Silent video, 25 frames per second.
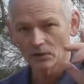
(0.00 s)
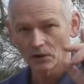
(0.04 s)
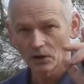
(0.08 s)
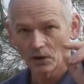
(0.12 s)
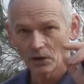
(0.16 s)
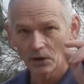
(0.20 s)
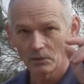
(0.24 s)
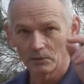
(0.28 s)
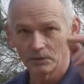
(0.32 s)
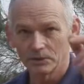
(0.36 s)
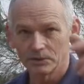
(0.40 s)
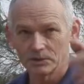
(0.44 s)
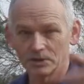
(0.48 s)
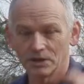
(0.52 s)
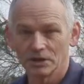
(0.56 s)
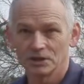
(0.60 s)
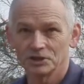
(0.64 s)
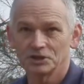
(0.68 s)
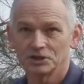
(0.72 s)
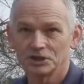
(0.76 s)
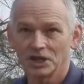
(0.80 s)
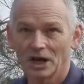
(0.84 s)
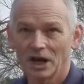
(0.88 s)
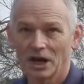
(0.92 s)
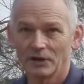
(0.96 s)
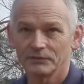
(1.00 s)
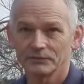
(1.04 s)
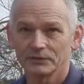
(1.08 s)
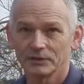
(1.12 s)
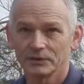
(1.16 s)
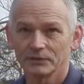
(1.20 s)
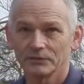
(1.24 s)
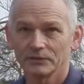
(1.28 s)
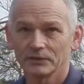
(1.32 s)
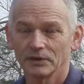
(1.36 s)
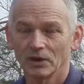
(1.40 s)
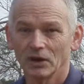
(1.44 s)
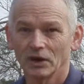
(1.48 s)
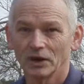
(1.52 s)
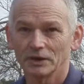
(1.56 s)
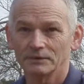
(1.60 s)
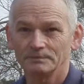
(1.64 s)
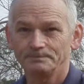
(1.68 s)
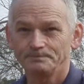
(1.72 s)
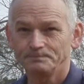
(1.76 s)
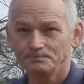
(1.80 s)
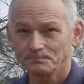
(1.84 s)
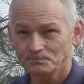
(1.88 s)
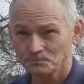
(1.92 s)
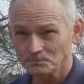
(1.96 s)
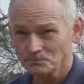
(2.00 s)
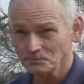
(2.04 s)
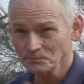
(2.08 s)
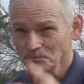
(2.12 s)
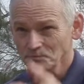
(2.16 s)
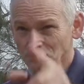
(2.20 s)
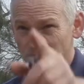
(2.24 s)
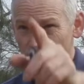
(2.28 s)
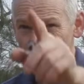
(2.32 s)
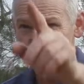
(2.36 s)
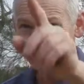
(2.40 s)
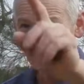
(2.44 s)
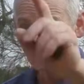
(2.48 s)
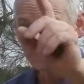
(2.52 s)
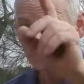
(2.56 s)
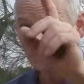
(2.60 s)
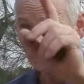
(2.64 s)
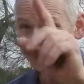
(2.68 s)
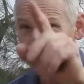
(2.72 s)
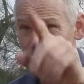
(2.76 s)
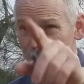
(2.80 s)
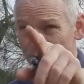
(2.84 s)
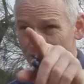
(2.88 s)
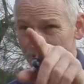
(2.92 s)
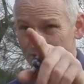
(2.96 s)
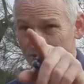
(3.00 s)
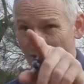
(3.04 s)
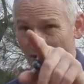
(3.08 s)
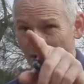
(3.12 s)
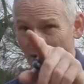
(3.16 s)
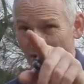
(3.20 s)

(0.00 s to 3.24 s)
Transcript: that I would get a shaft of light. But I was also